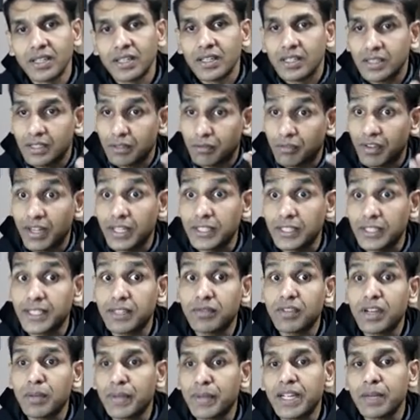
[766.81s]
The function
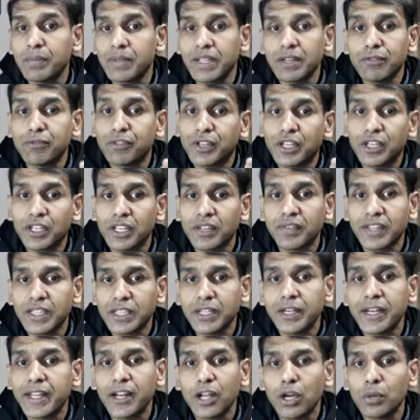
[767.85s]
will become infinity when the
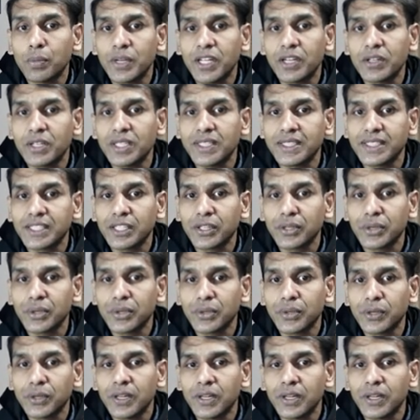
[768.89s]
denominator is 0